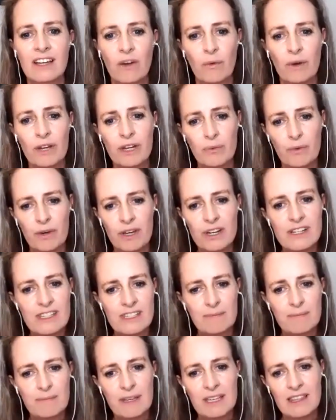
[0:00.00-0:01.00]
What
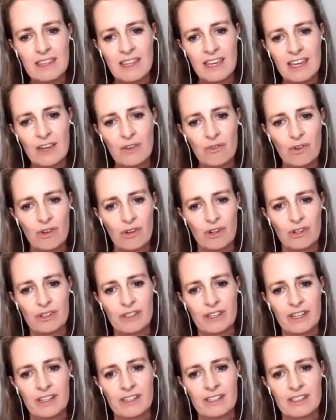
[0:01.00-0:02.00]
has been their
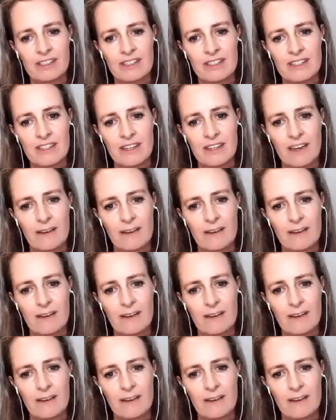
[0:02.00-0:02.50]
role, and